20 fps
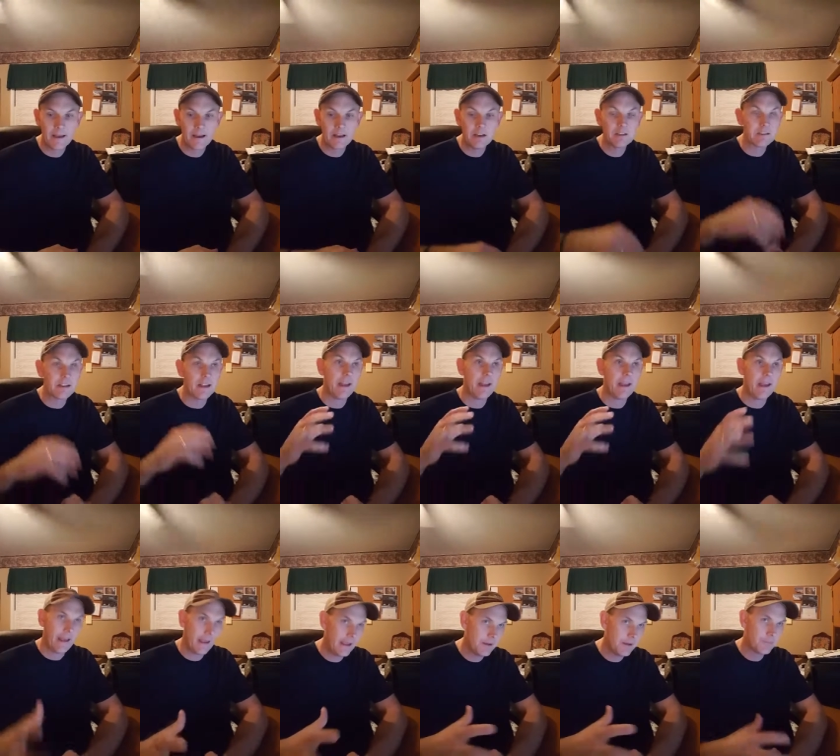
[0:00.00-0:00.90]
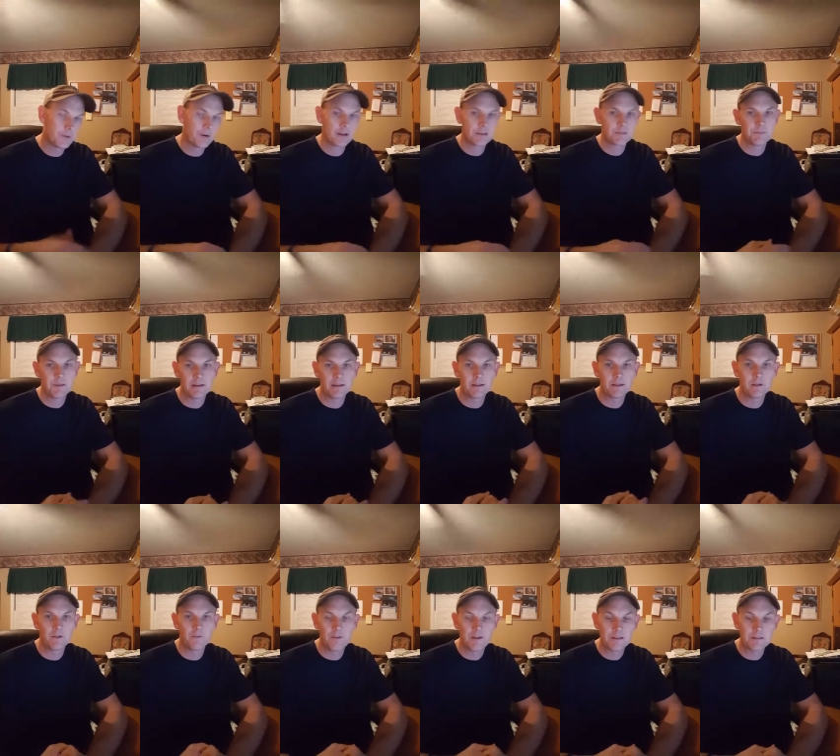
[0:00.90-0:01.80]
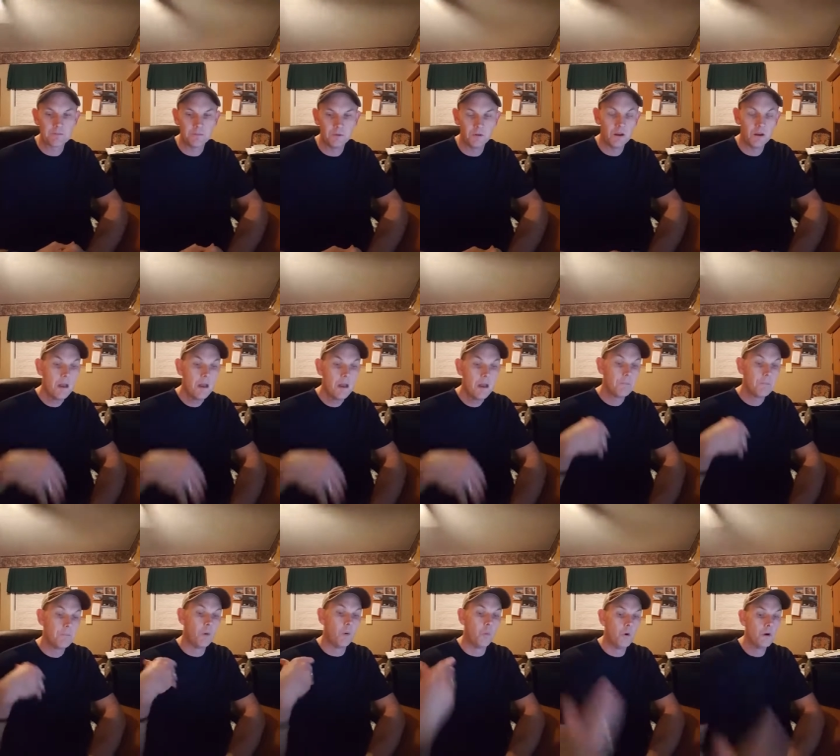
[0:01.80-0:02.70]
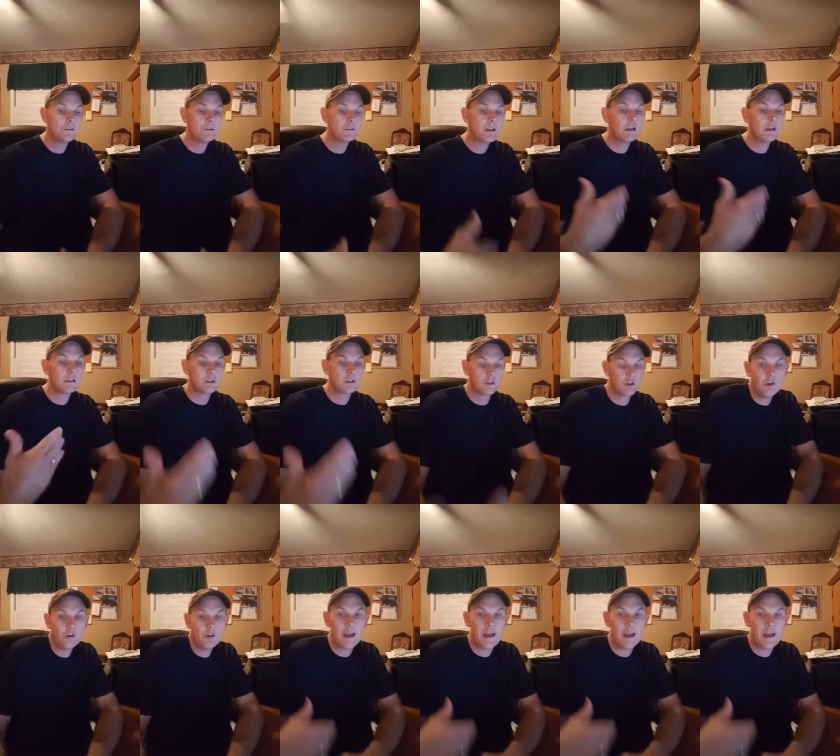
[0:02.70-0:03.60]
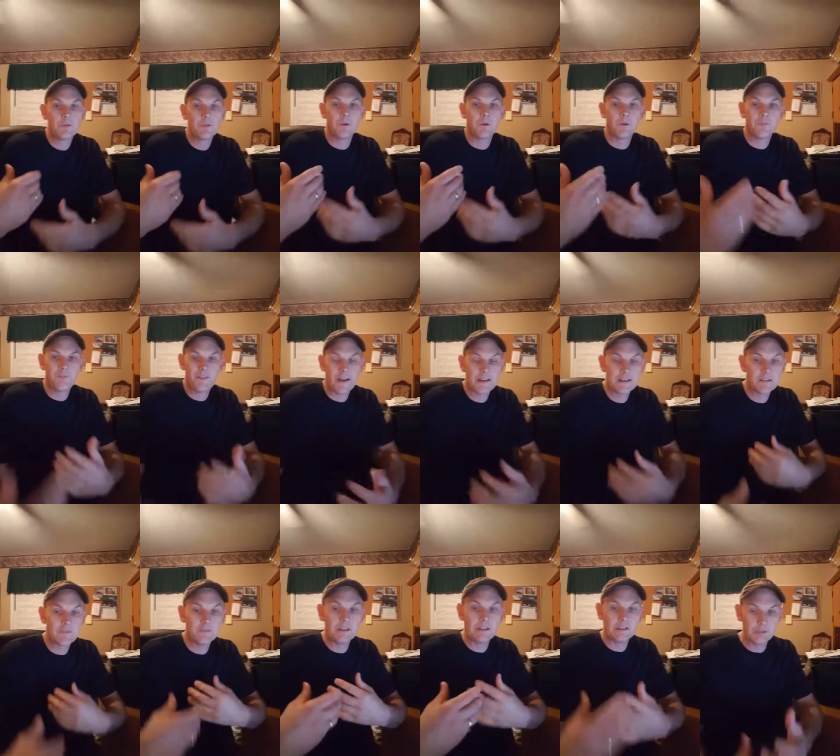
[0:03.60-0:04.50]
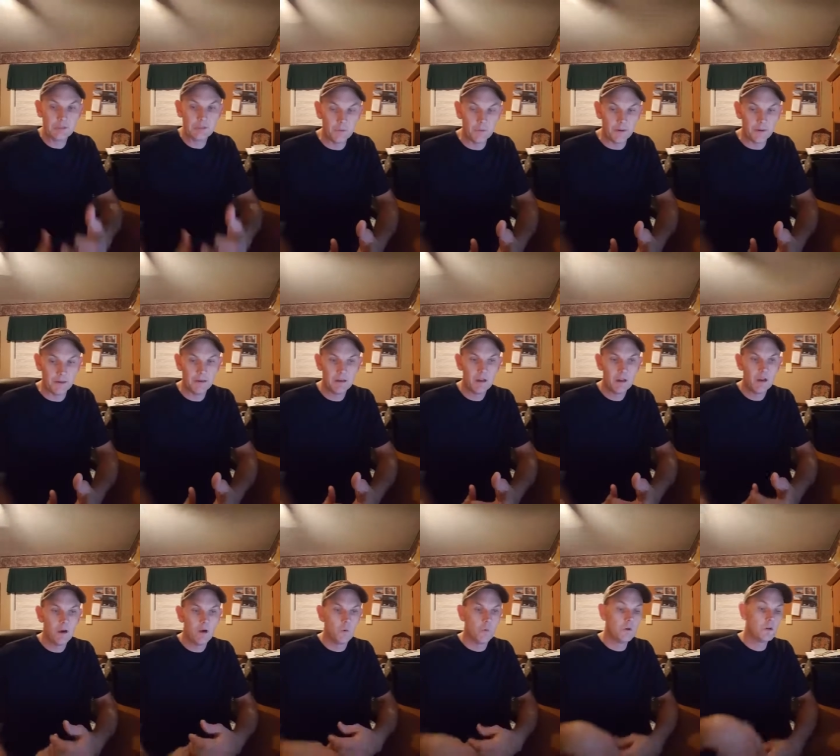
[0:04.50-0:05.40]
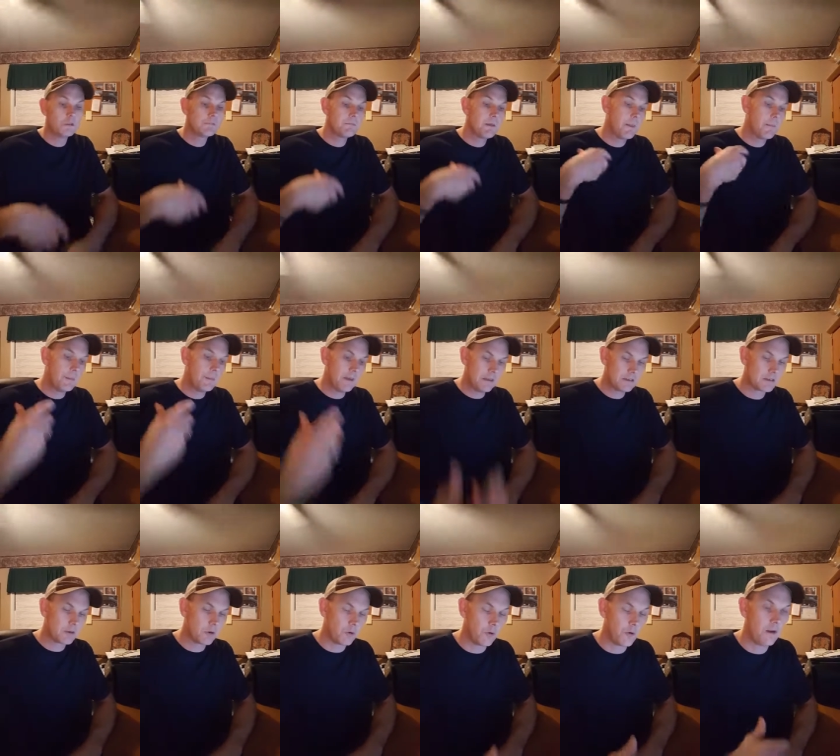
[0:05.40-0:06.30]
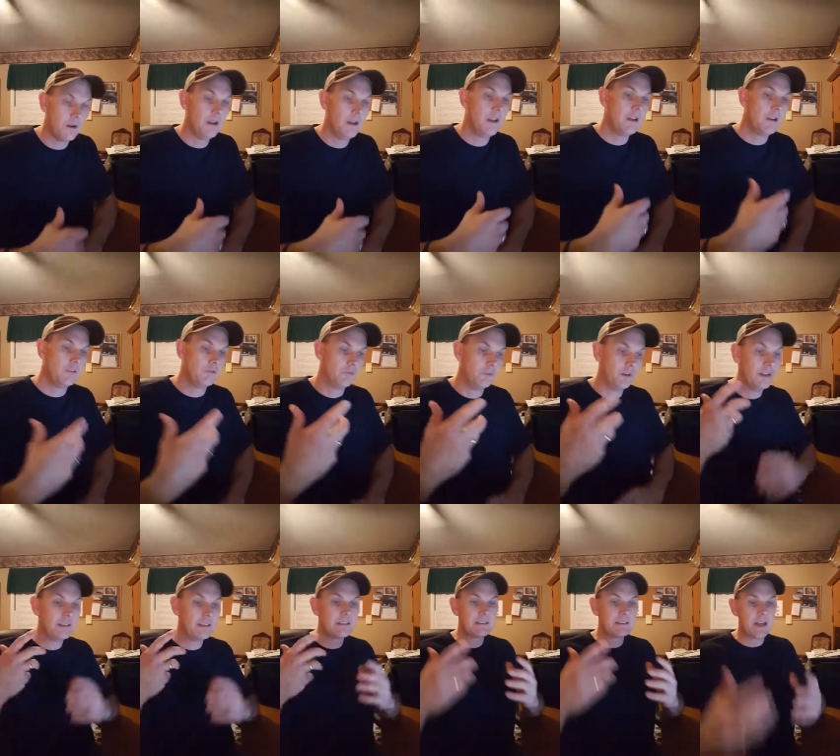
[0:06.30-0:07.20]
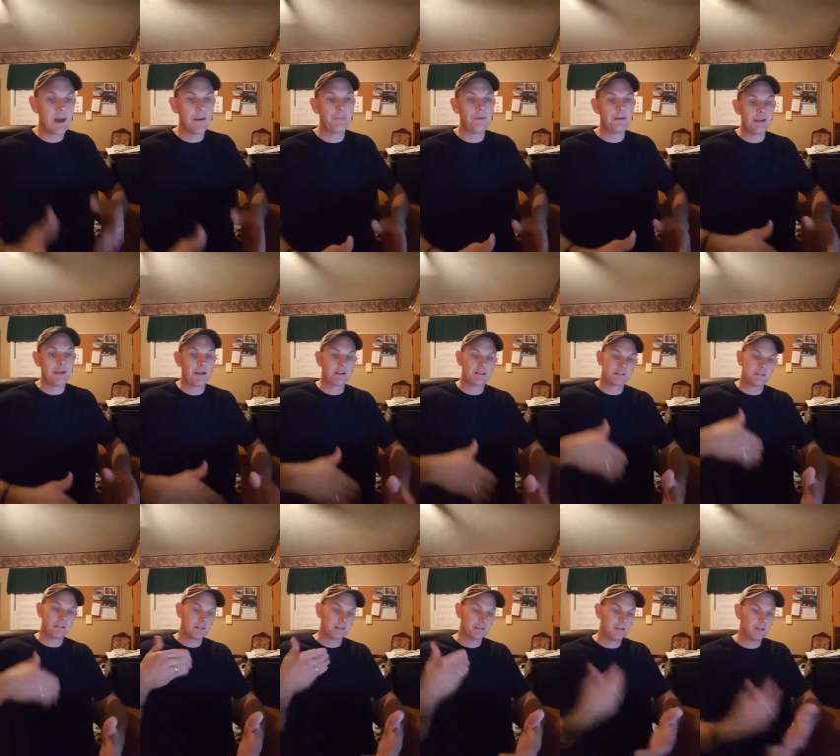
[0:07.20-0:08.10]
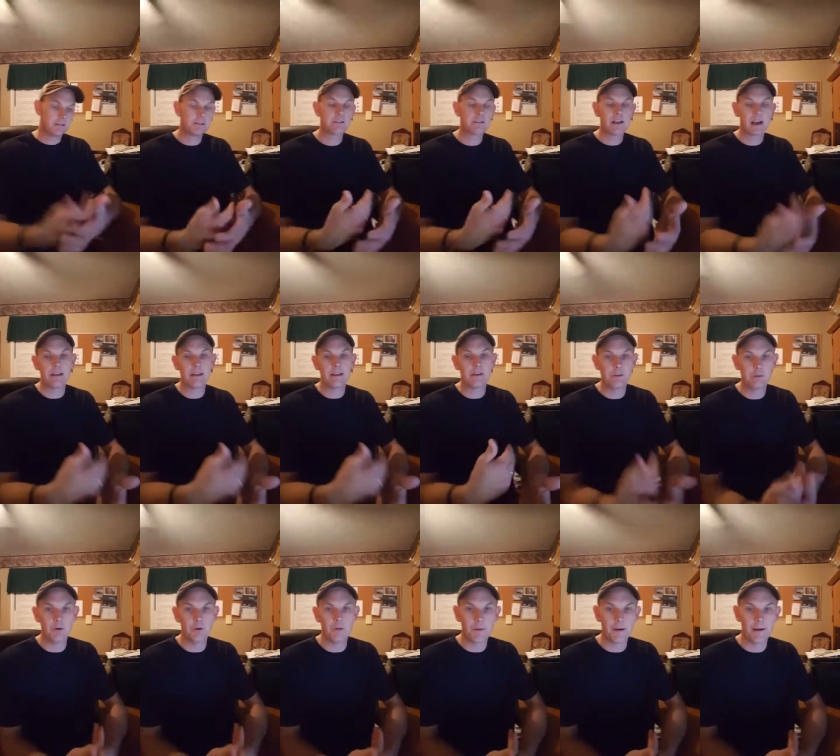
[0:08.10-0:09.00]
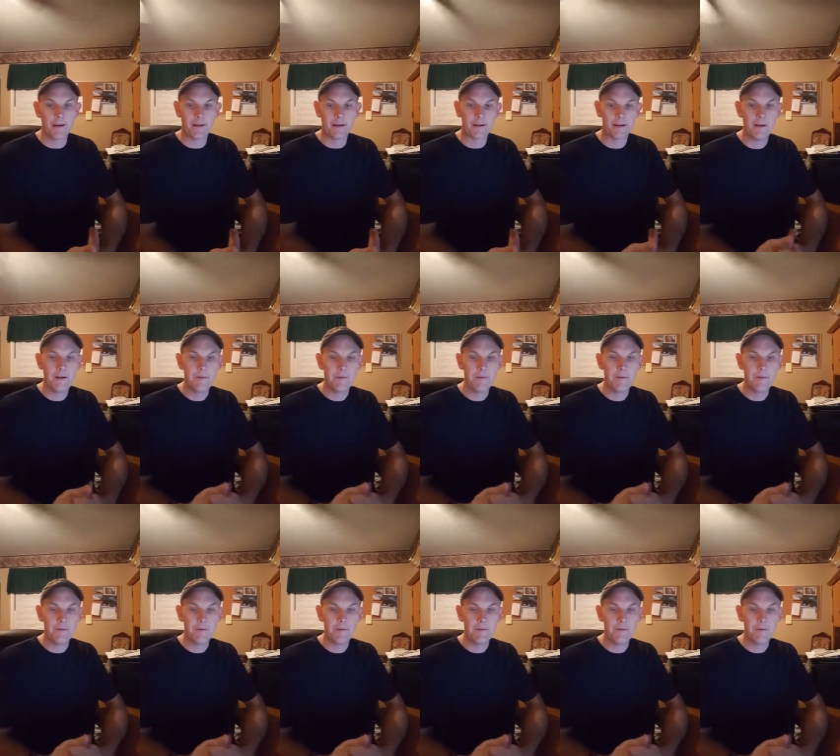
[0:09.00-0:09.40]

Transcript: I used to hate prospecting on Facebook. But once I learned how to effectively do it, once my mentor really sat me down and said, This is how you do it, Mike.